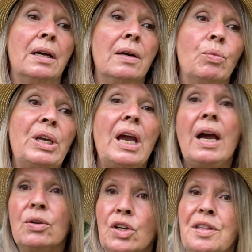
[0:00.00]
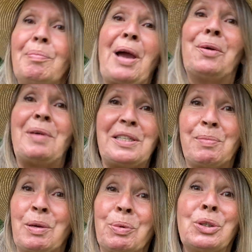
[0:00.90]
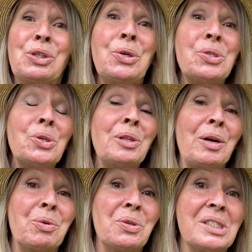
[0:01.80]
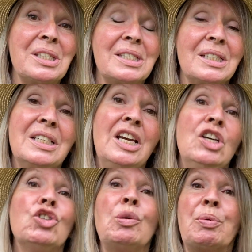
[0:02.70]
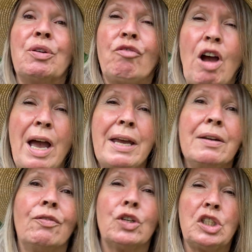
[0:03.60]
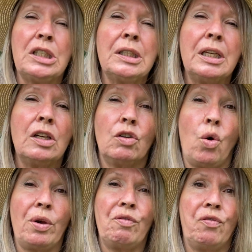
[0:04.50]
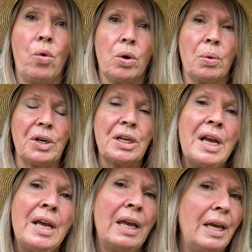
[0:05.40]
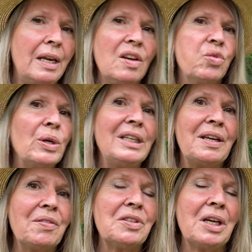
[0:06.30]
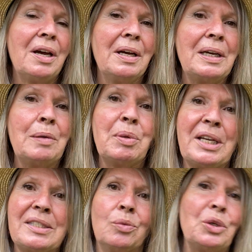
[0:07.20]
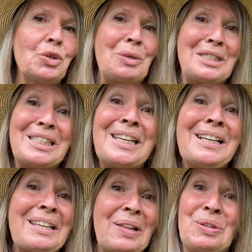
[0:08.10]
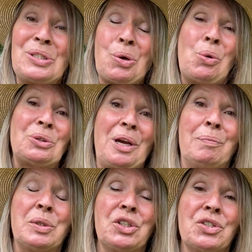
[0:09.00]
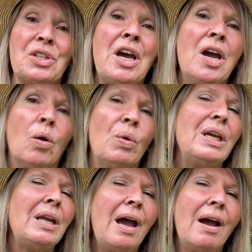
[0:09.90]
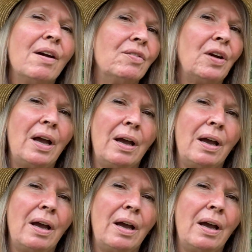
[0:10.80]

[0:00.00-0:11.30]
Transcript: we count on the biomass being produced during that growing season to provide fertility going forward. And if we lived in a place in which we didn't get these cold temperatures, we'd have,